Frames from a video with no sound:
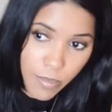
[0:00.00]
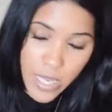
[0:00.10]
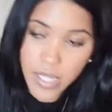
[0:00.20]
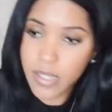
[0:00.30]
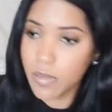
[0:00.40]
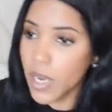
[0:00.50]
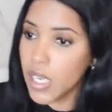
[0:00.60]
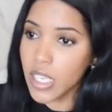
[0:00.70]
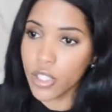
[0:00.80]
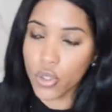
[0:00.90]
make this
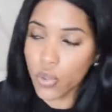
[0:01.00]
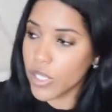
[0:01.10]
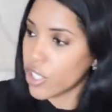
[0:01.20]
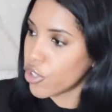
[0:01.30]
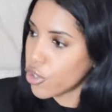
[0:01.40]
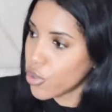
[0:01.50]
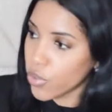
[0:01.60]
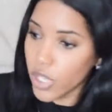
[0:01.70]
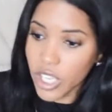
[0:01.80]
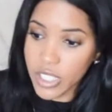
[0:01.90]
money and do what we need to
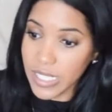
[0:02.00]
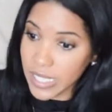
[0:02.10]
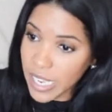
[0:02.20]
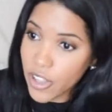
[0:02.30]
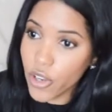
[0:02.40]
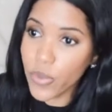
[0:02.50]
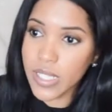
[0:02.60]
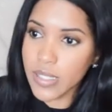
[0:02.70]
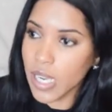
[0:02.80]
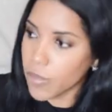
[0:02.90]
do together when
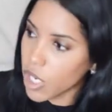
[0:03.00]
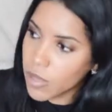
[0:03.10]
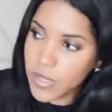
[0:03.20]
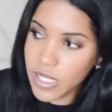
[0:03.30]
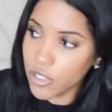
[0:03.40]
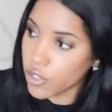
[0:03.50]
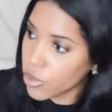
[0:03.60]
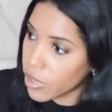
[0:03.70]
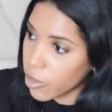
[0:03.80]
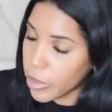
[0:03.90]
the time comes, let's
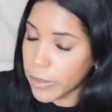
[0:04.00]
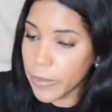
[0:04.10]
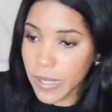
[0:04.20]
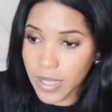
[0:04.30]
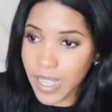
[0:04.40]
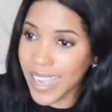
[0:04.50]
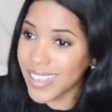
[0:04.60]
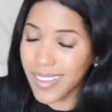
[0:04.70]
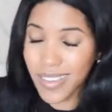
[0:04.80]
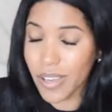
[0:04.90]
do it. But I had
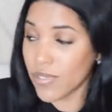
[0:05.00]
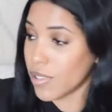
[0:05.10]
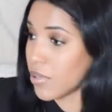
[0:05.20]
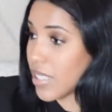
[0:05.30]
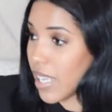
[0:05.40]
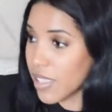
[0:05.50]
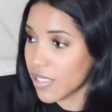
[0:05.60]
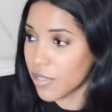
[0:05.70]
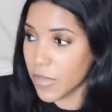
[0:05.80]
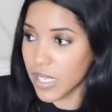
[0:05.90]
to cut off the loose
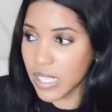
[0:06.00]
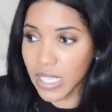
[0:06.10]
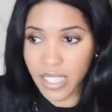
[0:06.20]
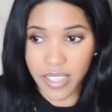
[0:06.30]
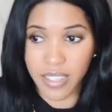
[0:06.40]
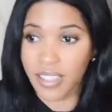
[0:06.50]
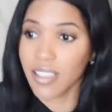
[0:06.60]
ends, man. Like,